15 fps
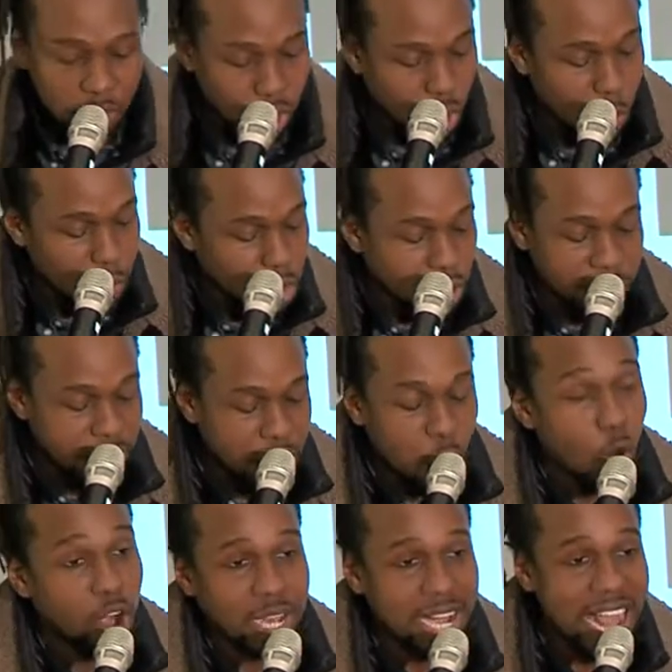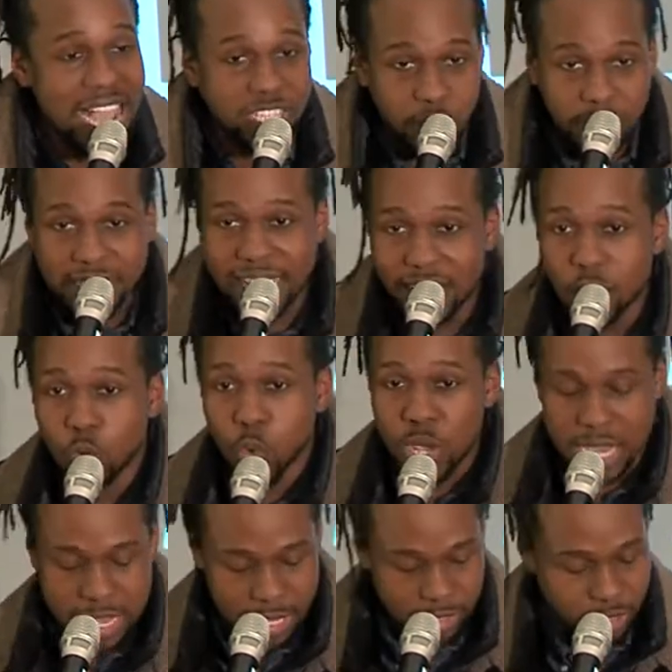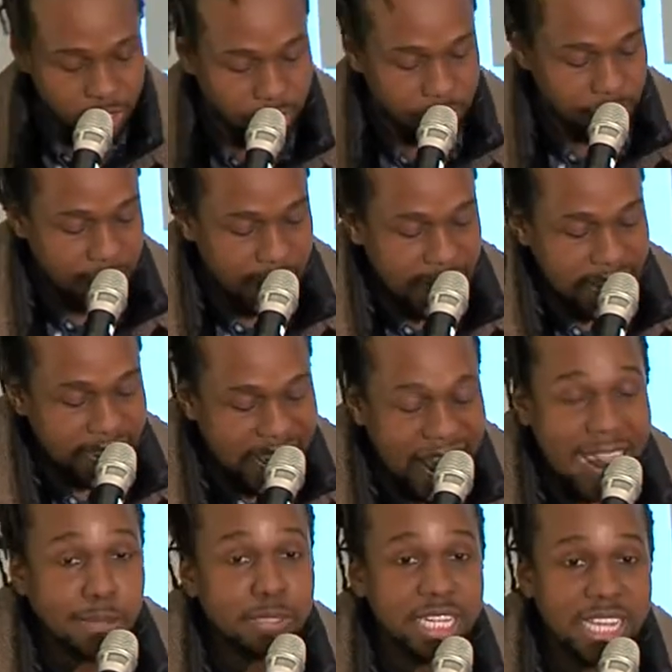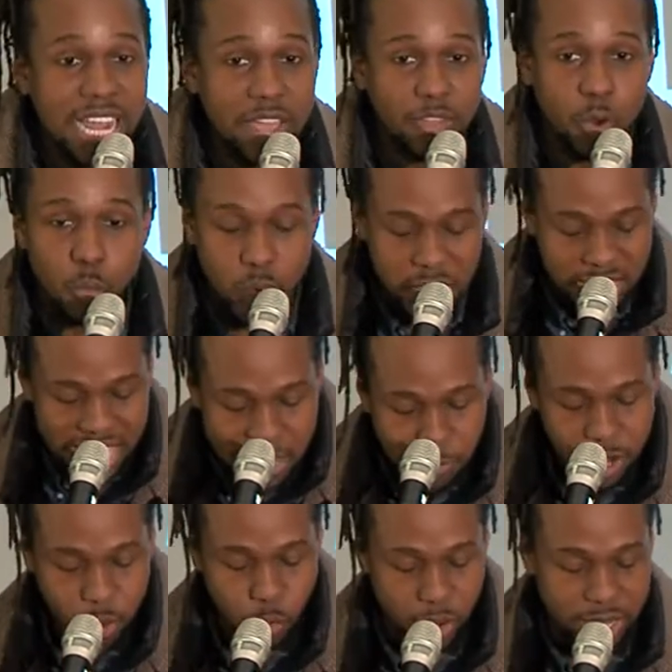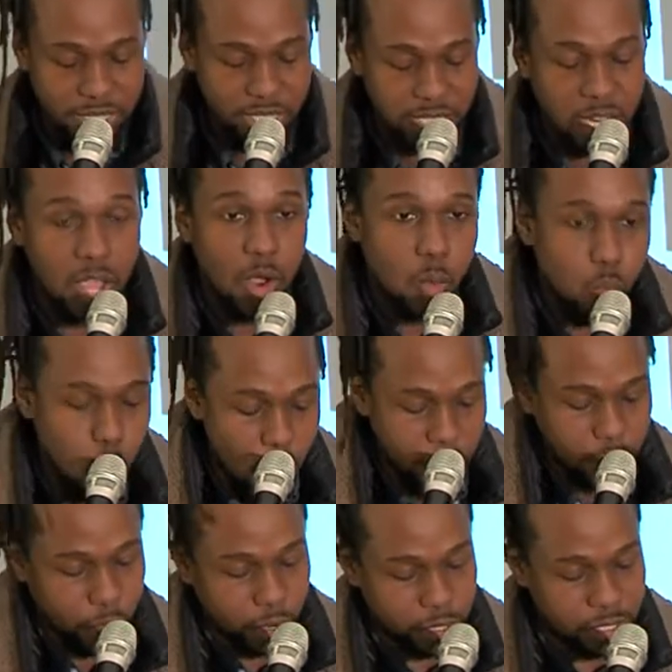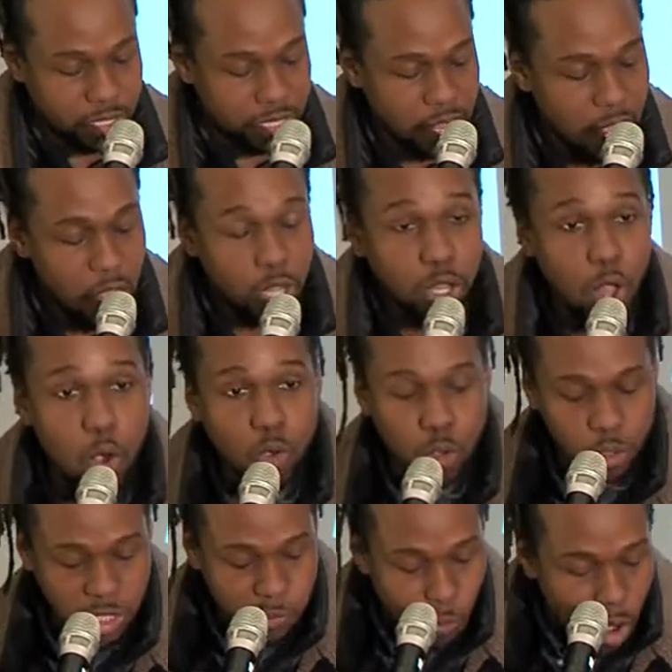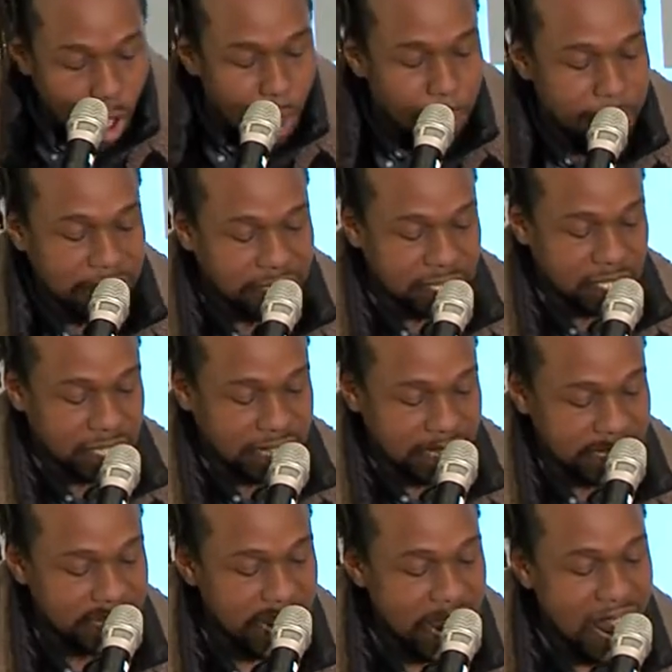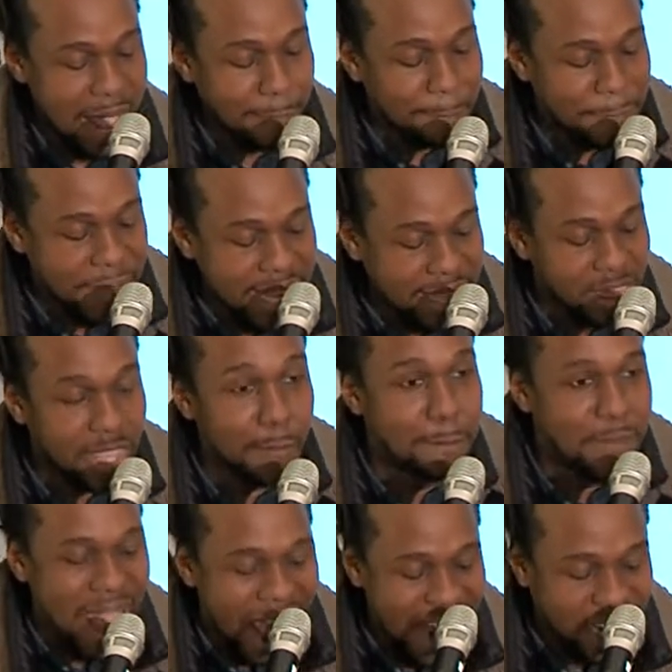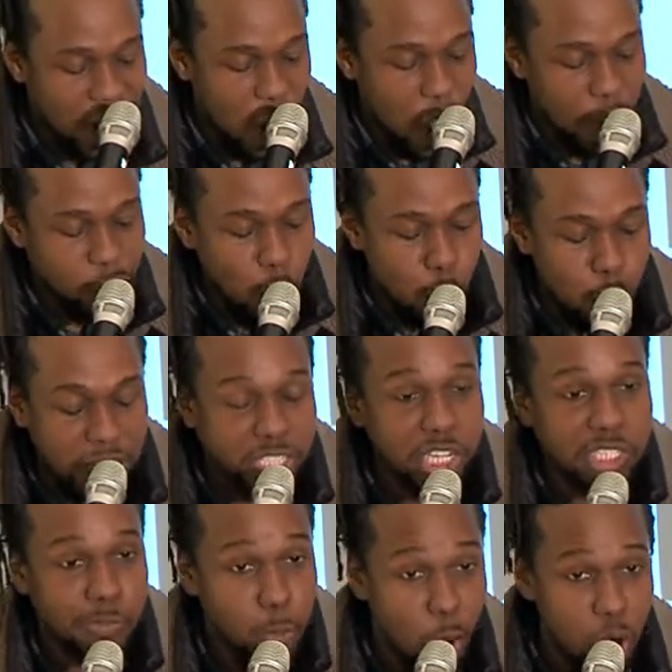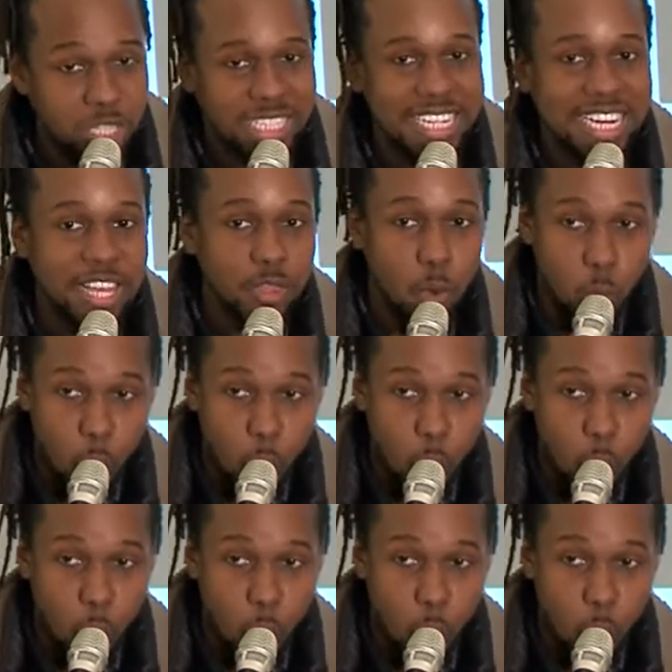community organizers in Queens came together with immigrants, workers, local small businesses, and beat the back of the richest person in the